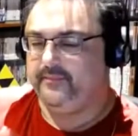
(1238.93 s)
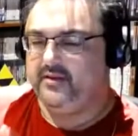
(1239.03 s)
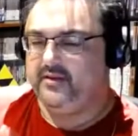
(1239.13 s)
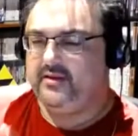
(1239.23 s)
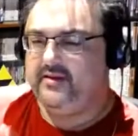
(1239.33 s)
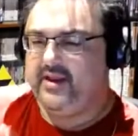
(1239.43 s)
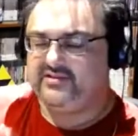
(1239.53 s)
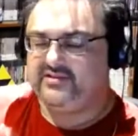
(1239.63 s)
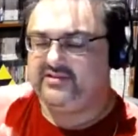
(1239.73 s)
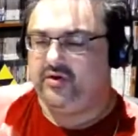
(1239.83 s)
Next
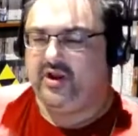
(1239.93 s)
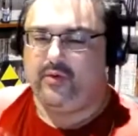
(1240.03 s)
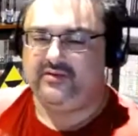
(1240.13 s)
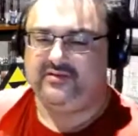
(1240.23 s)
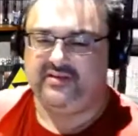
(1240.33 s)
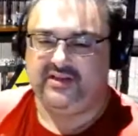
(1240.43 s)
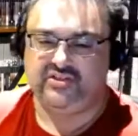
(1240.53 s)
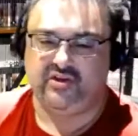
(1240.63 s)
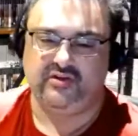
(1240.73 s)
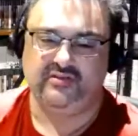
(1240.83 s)
story I wanted to touch
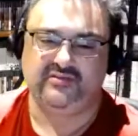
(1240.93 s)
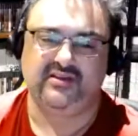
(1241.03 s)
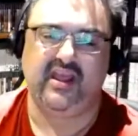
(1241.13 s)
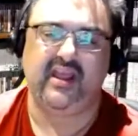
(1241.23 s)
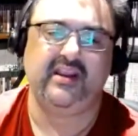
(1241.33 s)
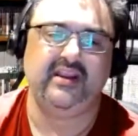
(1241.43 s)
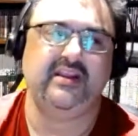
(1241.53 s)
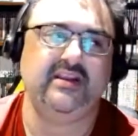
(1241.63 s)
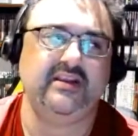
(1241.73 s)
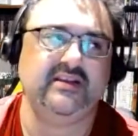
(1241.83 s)
on today
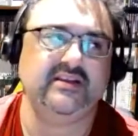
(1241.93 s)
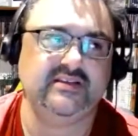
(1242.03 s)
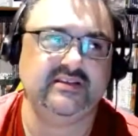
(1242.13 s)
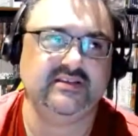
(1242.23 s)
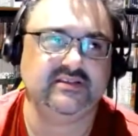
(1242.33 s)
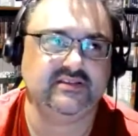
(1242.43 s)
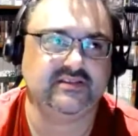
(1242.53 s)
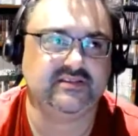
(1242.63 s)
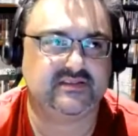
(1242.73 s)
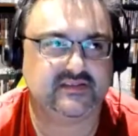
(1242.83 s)

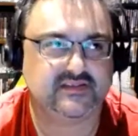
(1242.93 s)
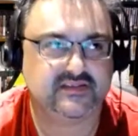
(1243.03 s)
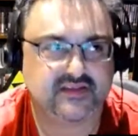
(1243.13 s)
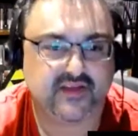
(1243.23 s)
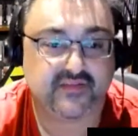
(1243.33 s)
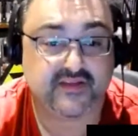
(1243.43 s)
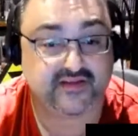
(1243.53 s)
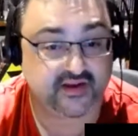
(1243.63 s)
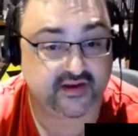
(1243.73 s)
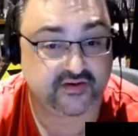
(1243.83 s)
is the
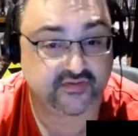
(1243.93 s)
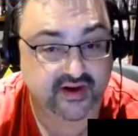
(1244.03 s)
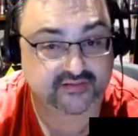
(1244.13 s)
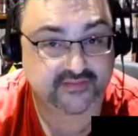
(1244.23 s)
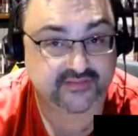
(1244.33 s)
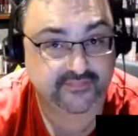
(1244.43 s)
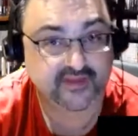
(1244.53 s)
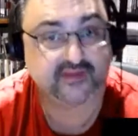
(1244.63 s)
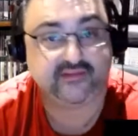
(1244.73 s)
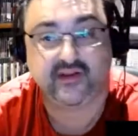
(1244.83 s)
Nintendo Direct.
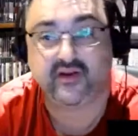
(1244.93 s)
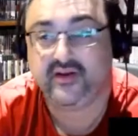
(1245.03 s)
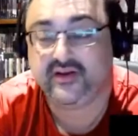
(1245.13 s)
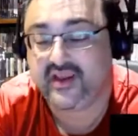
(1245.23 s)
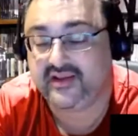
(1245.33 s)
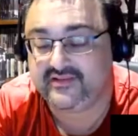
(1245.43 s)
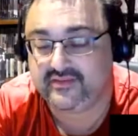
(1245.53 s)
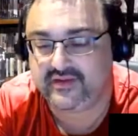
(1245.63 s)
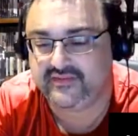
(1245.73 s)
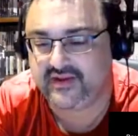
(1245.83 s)
So, in case you were
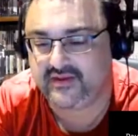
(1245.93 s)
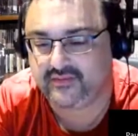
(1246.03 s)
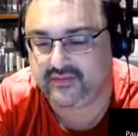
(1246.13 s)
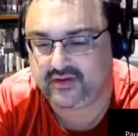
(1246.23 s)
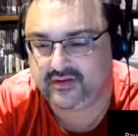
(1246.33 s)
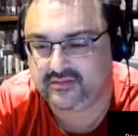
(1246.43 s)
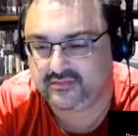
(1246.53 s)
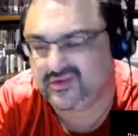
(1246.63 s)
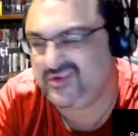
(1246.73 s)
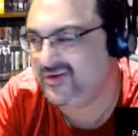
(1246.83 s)
living under a rock,
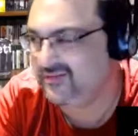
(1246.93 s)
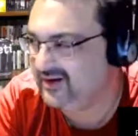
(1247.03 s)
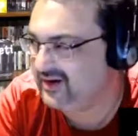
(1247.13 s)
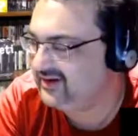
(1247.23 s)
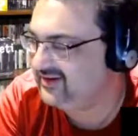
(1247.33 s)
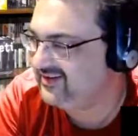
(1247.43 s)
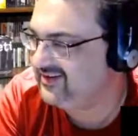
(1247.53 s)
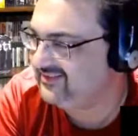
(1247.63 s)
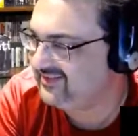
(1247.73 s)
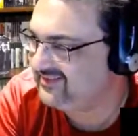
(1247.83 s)
well, not really. Nintendo
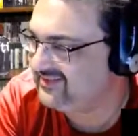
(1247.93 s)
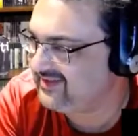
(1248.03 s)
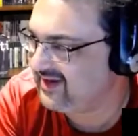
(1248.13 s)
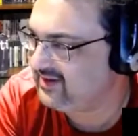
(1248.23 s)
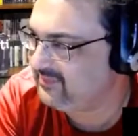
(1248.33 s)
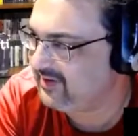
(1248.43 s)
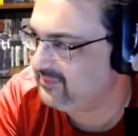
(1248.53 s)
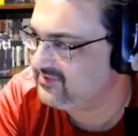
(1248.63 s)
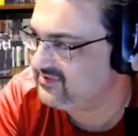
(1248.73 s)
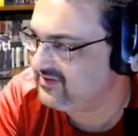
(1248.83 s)
doesn't exactly
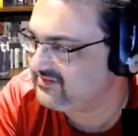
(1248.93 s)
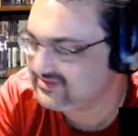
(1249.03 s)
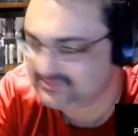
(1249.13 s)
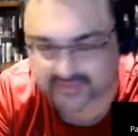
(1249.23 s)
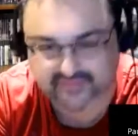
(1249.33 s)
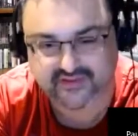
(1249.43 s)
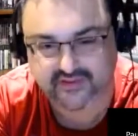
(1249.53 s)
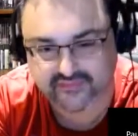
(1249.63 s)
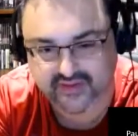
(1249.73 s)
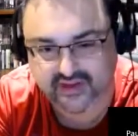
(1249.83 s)
publicize this months in advance.